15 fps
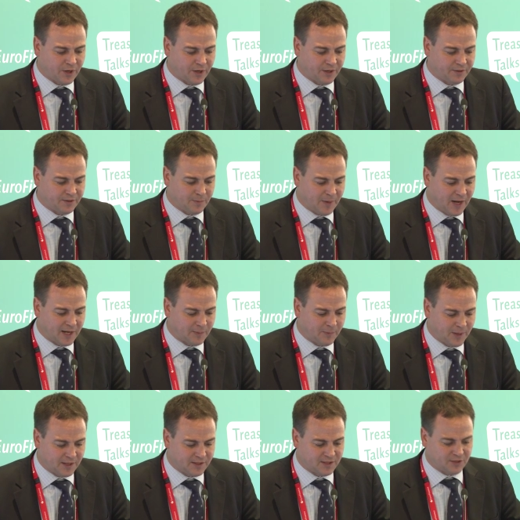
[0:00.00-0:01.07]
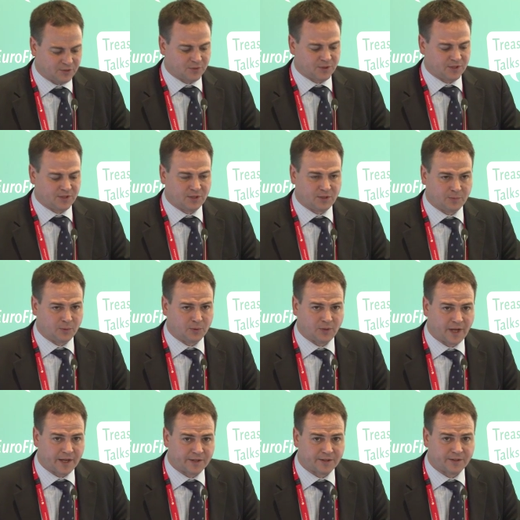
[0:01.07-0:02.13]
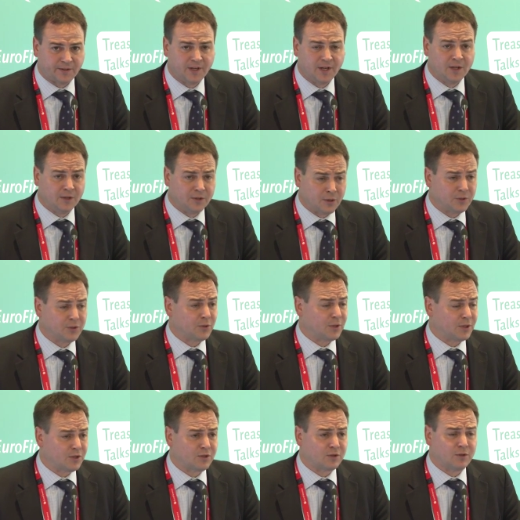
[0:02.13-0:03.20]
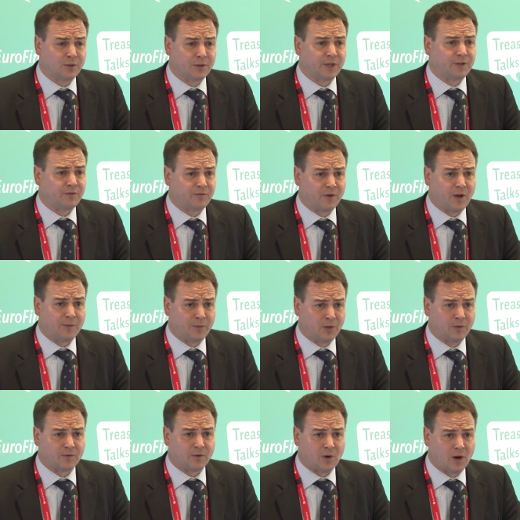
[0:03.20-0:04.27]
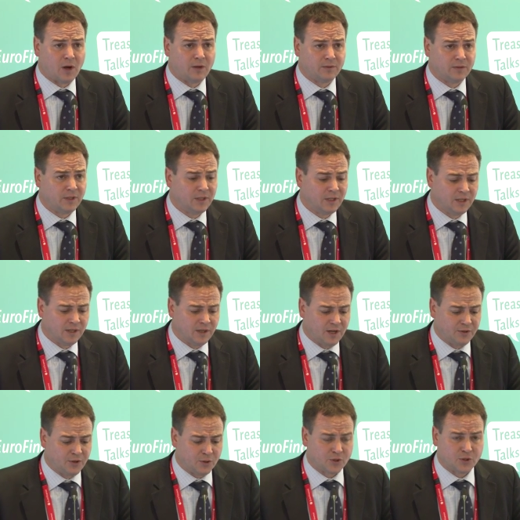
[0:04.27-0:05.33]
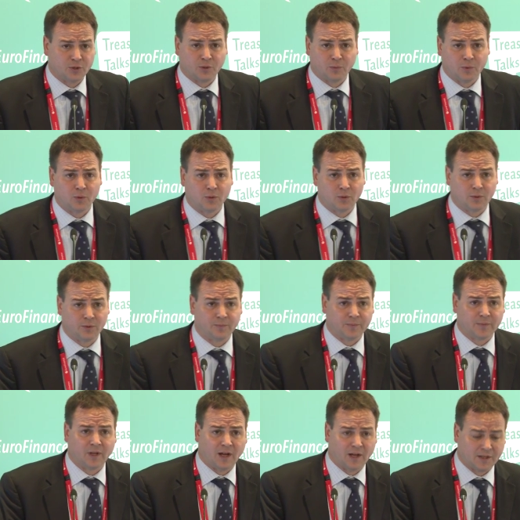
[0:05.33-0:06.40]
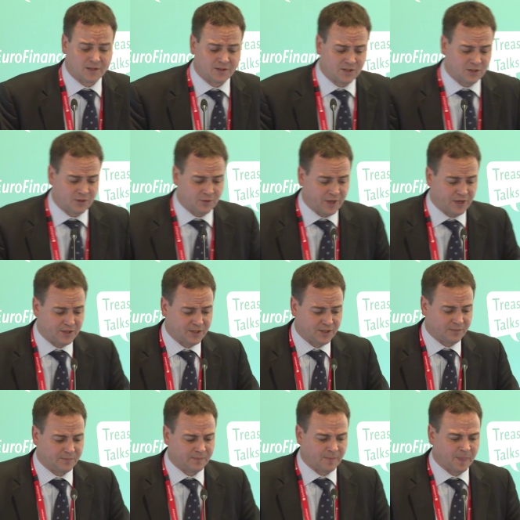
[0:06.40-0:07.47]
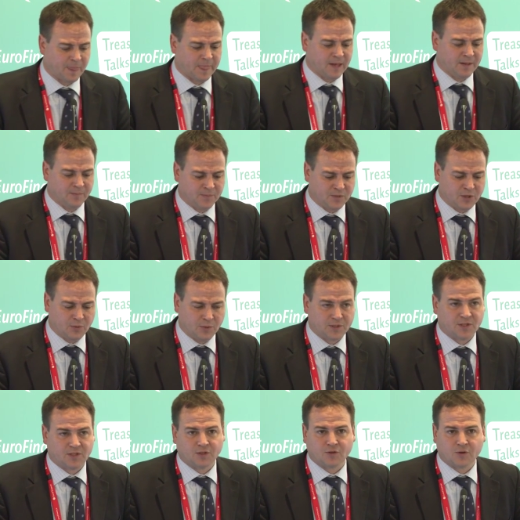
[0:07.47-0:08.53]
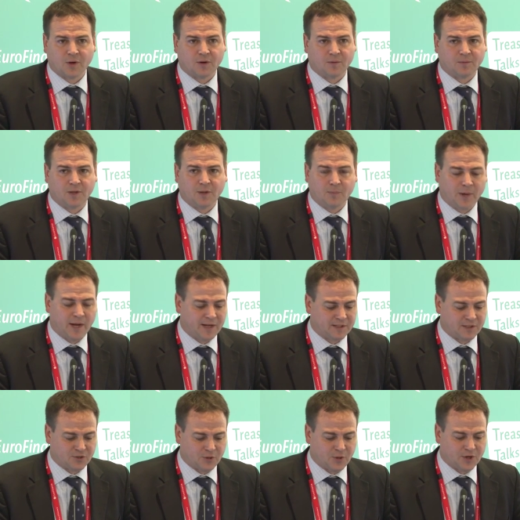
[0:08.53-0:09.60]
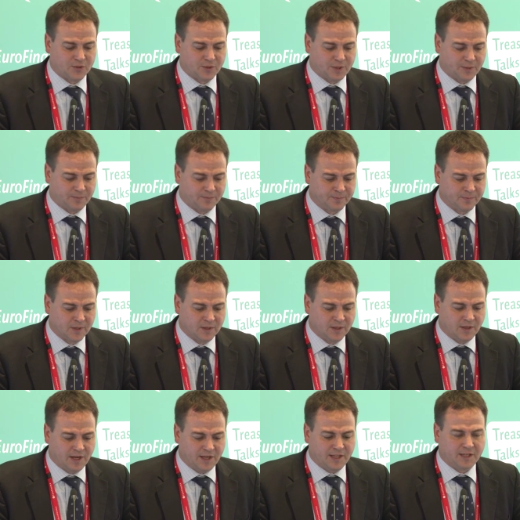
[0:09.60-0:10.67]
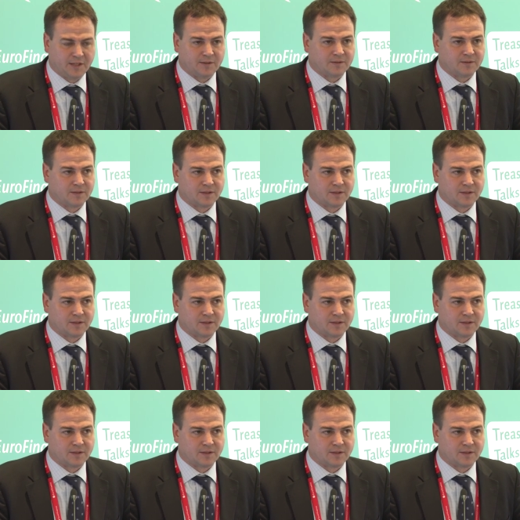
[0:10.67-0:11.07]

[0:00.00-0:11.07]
where the bank pays interest to the pool header, those are excluded from the overall notional pool consideration. So what's the impact to Treasury? I think